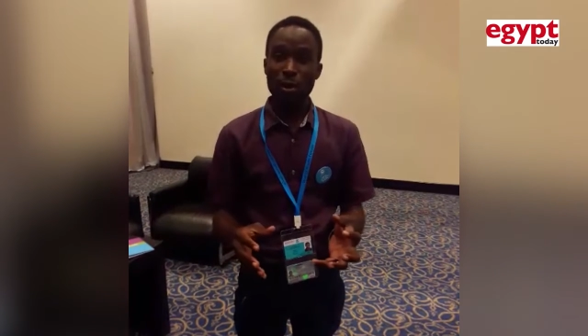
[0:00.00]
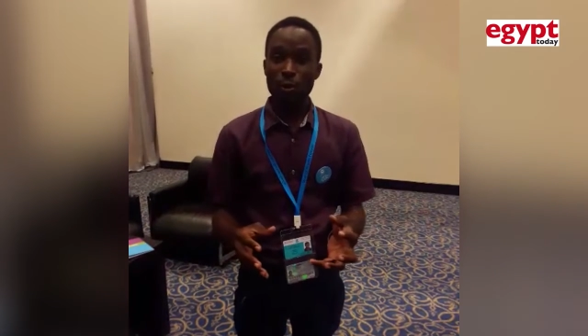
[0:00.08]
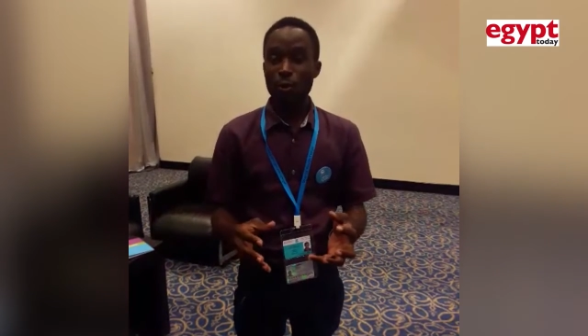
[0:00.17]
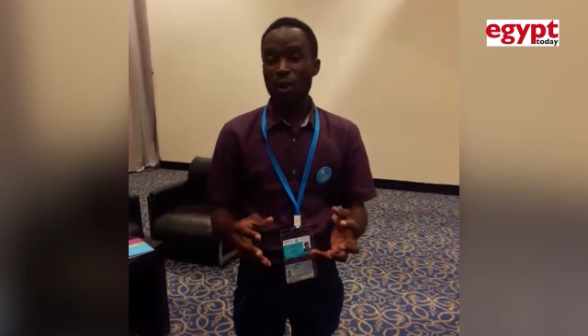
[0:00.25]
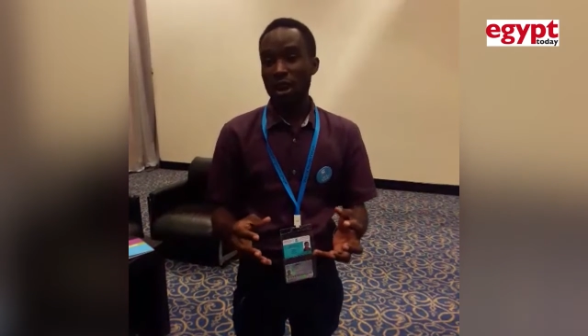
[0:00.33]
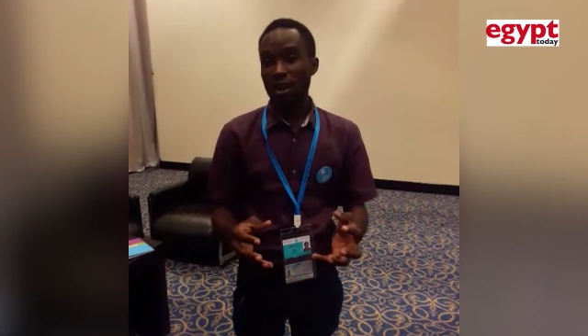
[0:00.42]

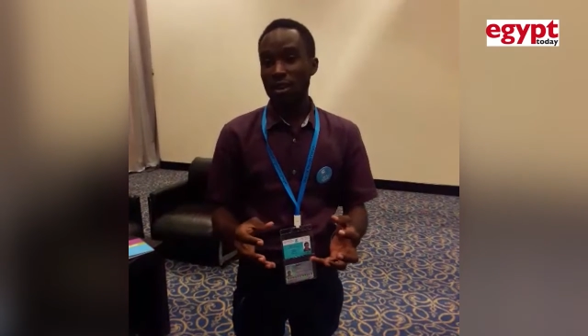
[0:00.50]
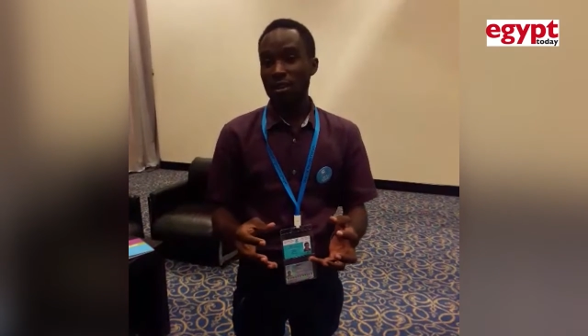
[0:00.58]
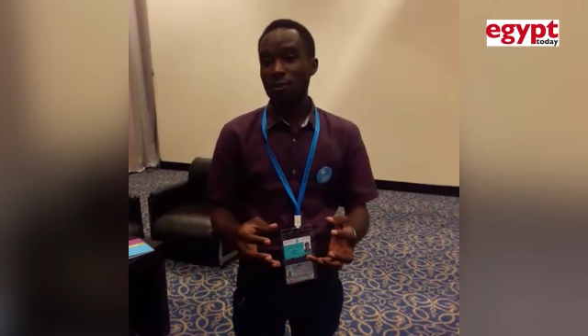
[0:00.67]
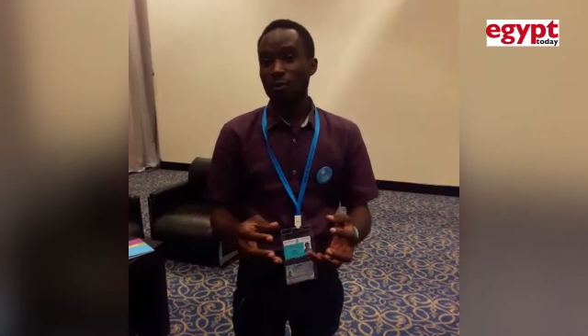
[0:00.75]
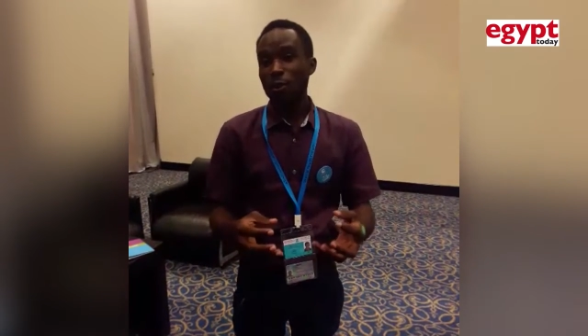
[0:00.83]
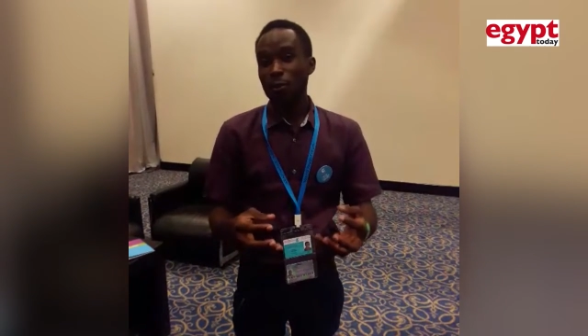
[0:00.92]
who can
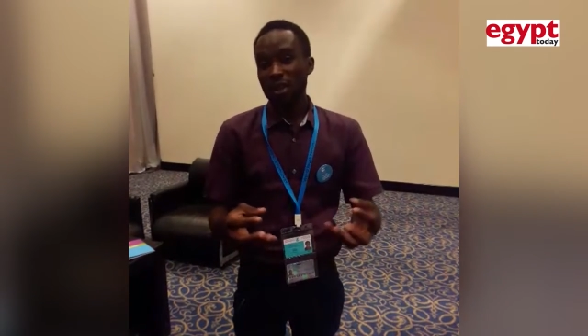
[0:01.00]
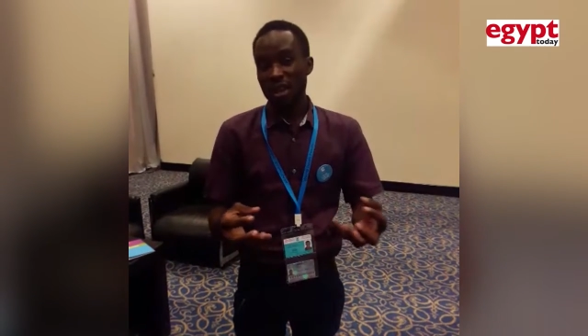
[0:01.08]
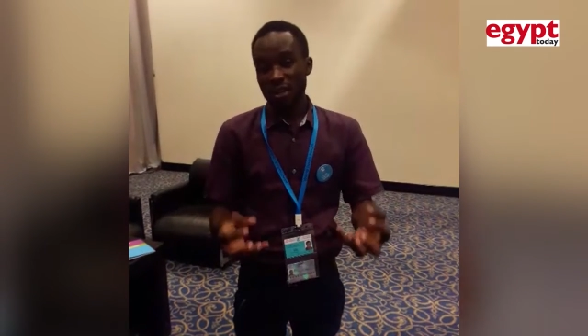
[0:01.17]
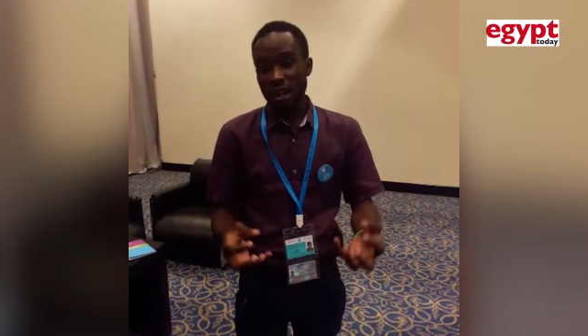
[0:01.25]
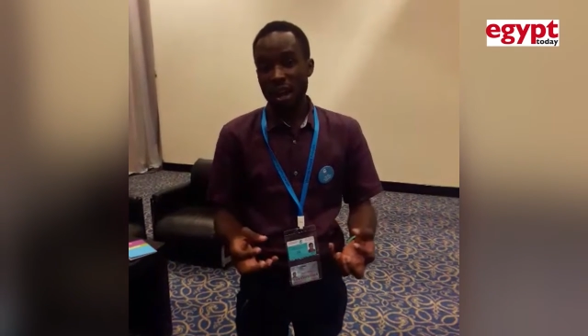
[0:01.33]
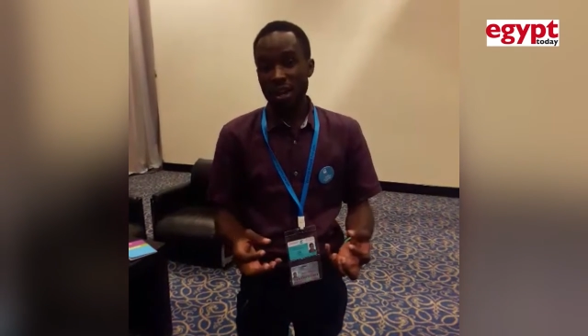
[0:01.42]
develop their
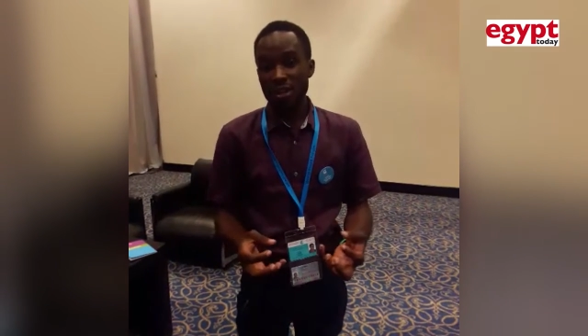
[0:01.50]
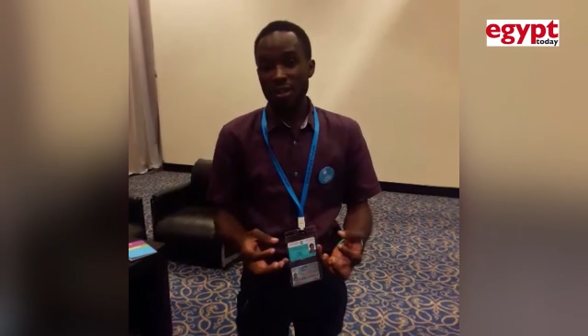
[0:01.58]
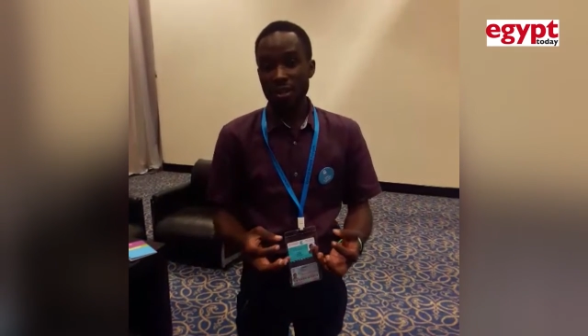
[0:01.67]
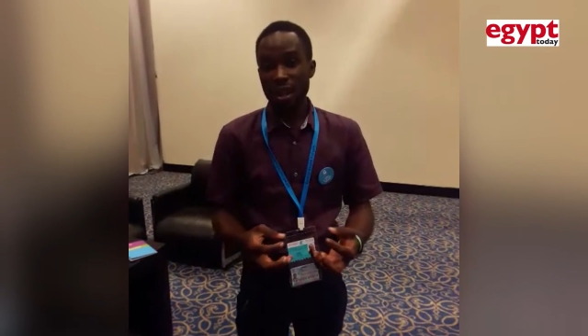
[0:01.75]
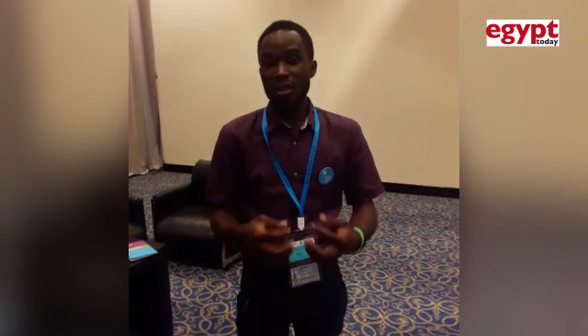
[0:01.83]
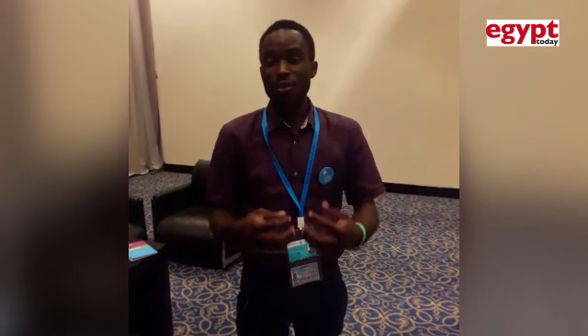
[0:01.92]

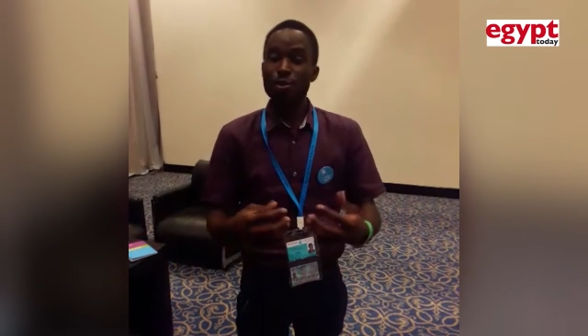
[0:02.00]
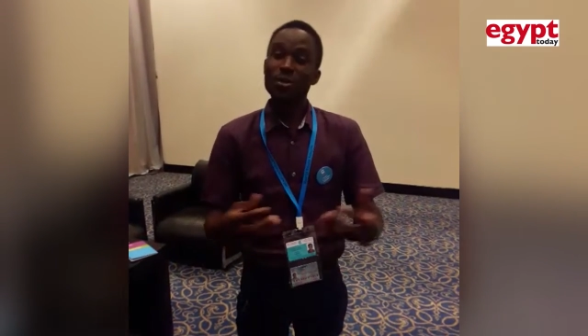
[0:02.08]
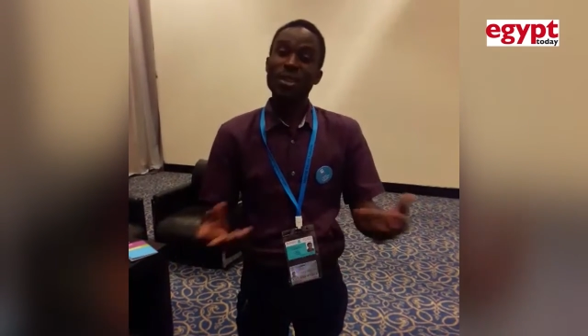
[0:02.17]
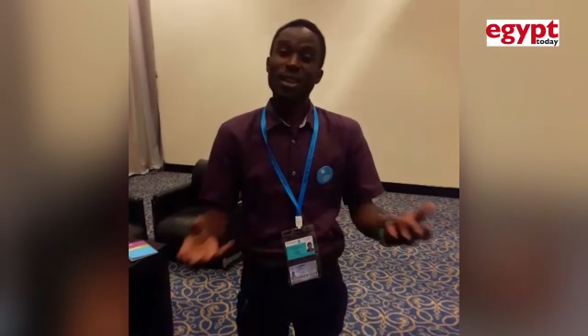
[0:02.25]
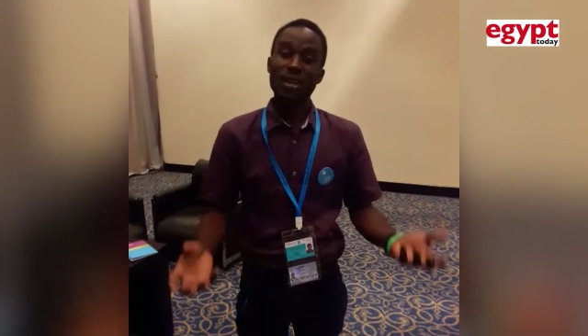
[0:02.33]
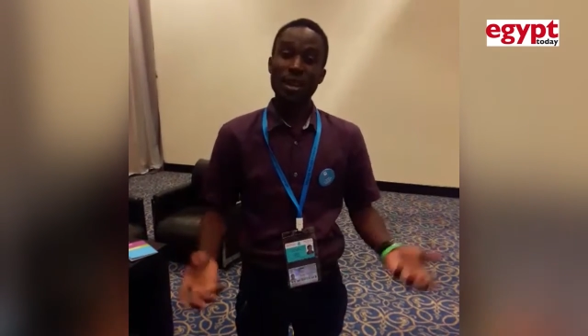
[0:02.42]
talents and use
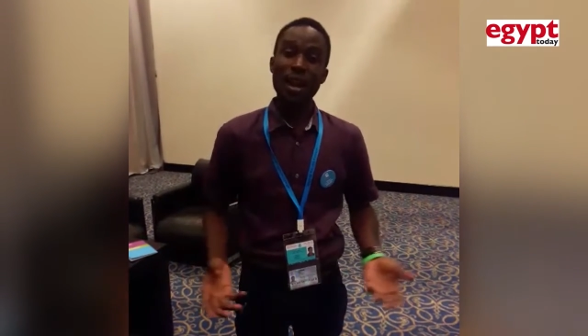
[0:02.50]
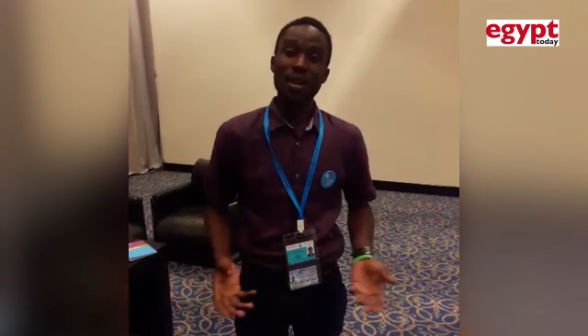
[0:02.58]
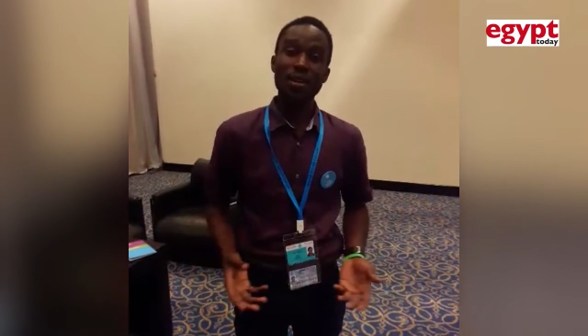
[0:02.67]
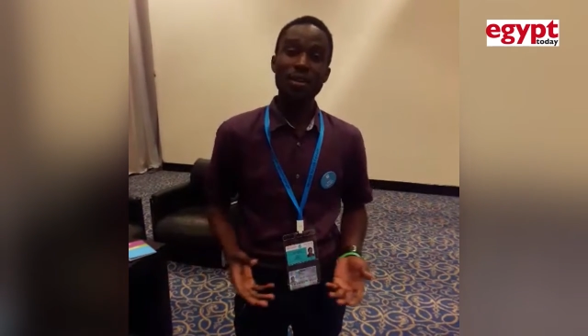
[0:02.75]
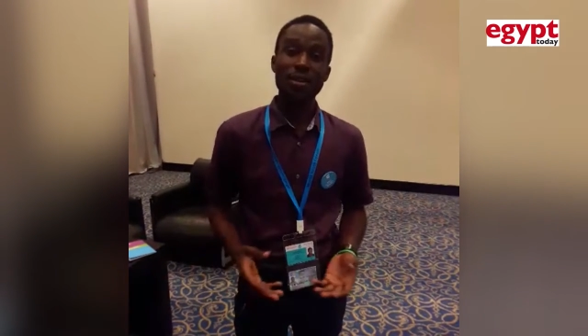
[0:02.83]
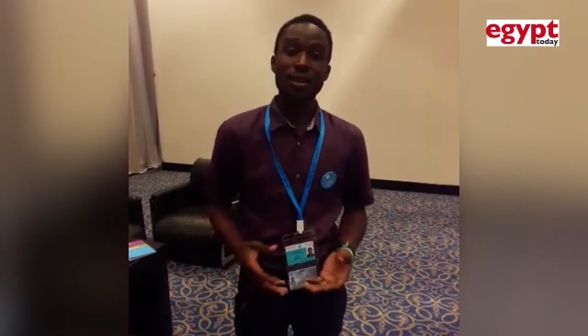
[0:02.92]
their
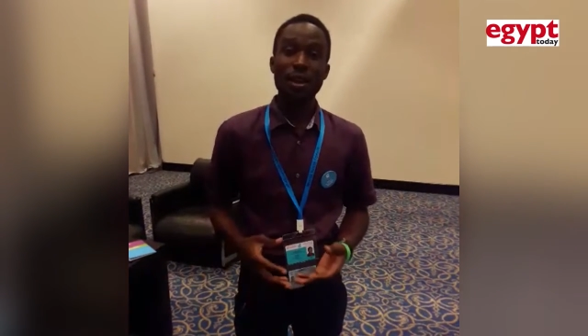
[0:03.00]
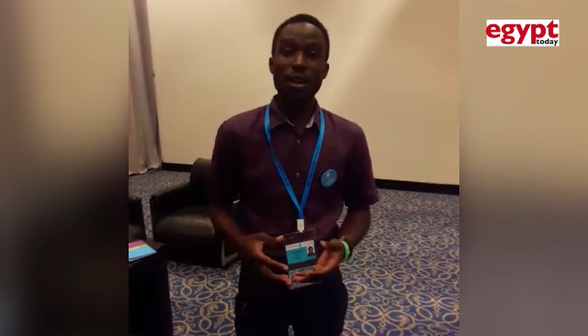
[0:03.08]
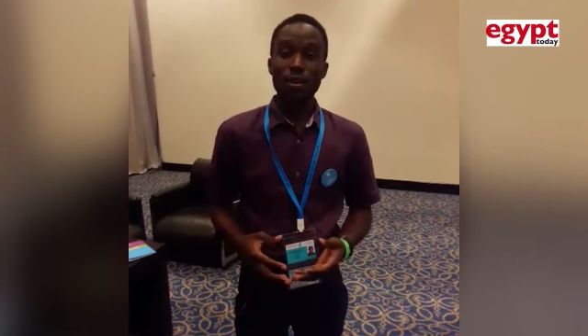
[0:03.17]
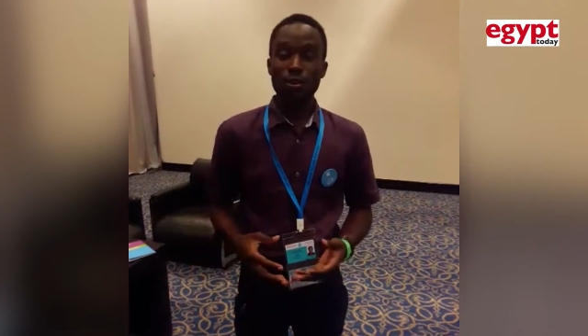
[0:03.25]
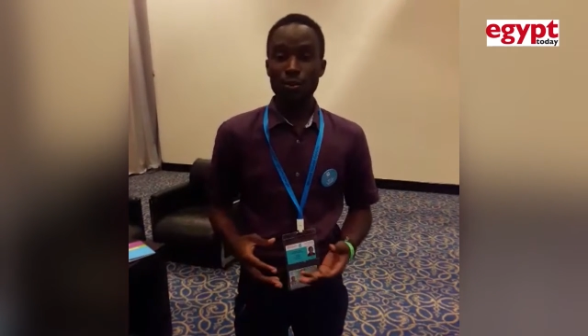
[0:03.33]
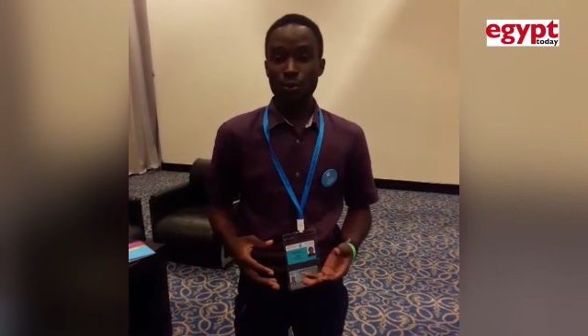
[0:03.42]
talents
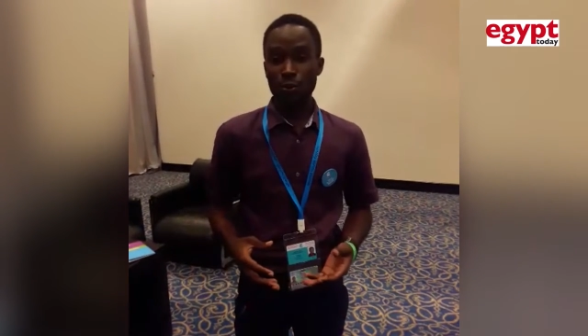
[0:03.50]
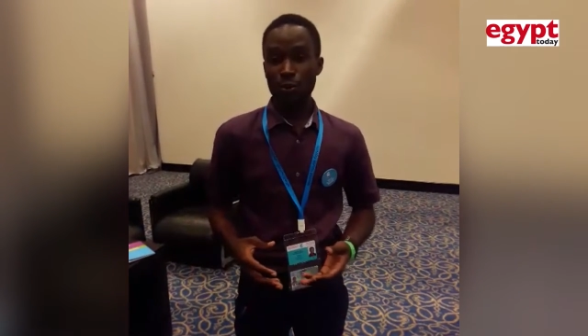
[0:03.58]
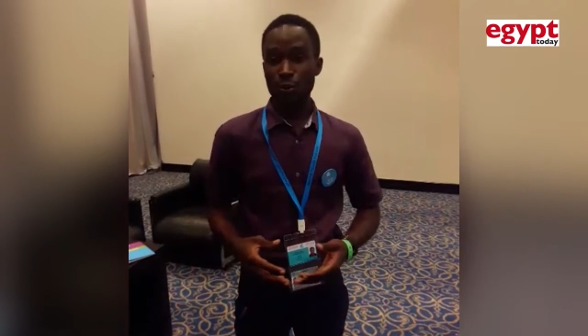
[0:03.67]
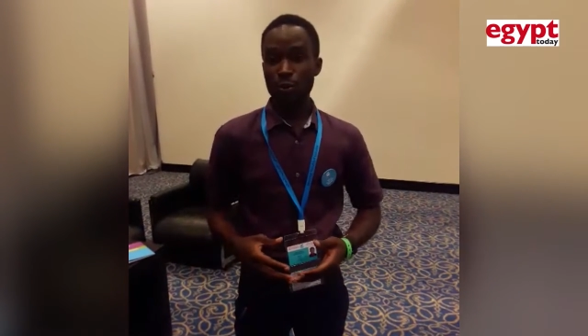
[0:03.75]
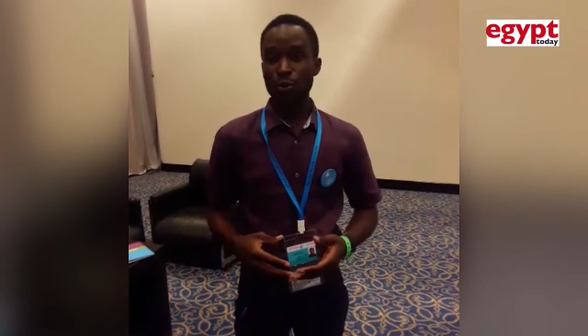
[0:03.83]
to